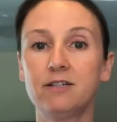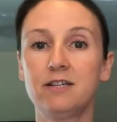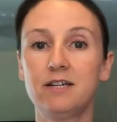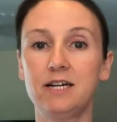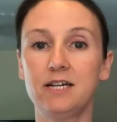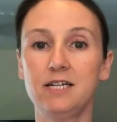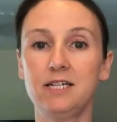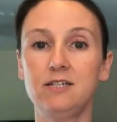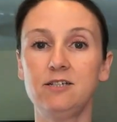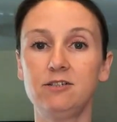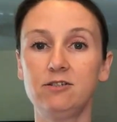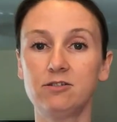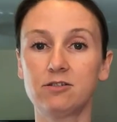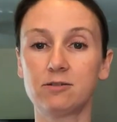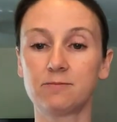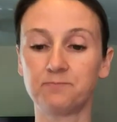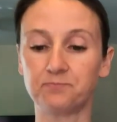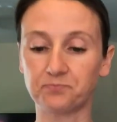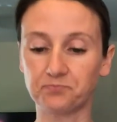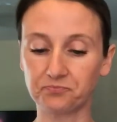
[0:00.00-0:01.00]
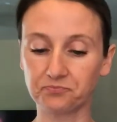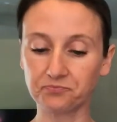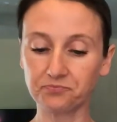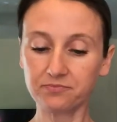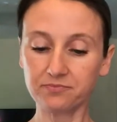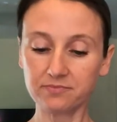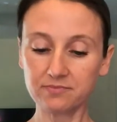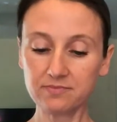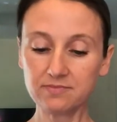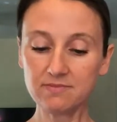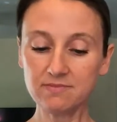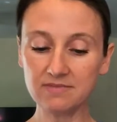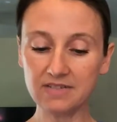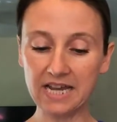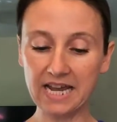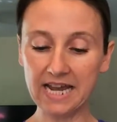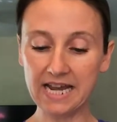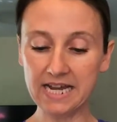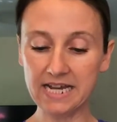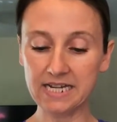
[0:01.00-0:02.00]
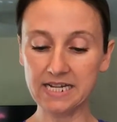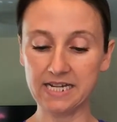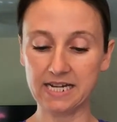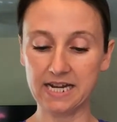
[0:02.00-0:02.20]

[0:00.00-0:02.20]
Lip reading: that I use and